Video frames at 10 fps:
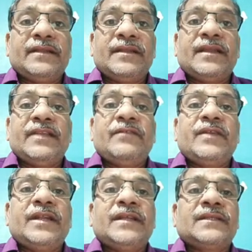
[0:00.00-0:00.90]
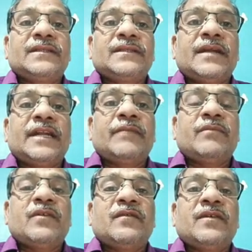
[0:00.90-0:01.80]
invaders, and
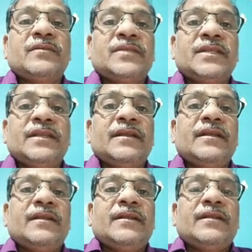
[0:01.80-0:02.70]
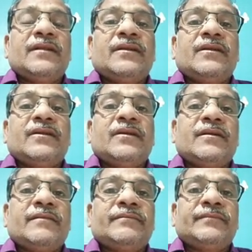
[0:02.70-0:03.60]
performs the
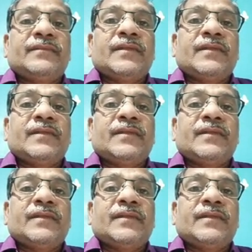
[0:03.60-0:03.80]
um,